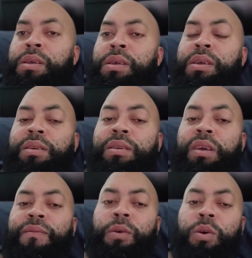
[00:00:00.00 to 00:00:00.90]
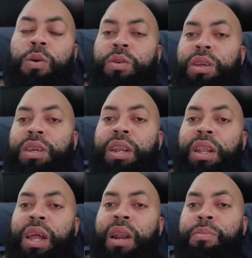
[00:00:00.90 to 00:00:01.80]
It's difficult to get a
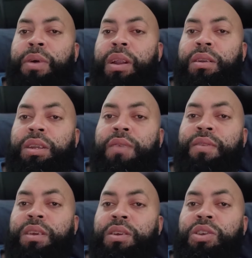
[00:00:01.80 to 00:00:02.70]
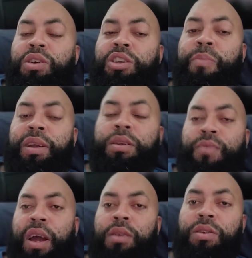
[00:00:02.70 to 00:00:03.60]
lot of productivity because you're expecting
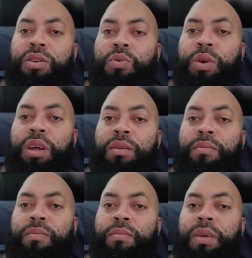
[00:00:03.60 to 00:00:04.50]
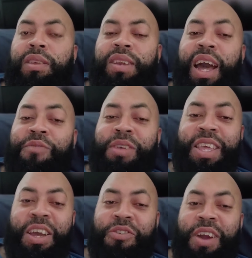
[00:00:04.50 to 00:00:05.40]
Rondo to do what? He's not
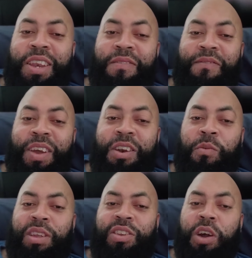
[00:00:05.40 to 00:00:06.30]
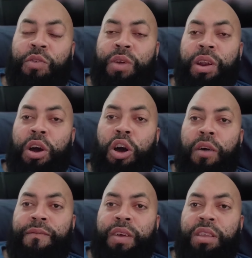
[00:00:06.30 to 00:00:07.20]
really a great defender. What is he going to run the
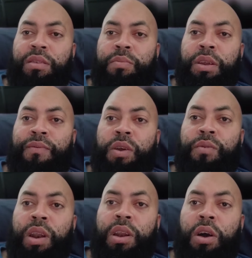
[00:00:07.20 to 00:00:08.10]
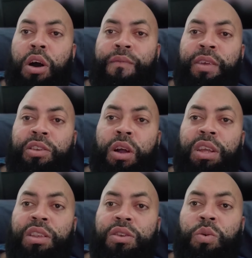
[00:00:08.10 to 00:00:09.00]
offense? But if you're running the offense, all
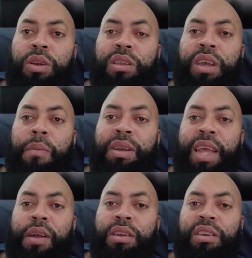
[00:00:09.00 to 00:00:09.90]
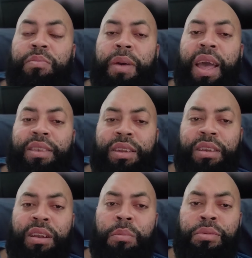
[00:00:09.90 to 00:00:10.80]
he's doing is coming down and just passing it
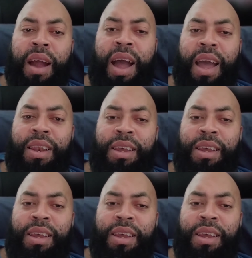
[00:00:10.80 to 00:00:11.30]
to LeBron.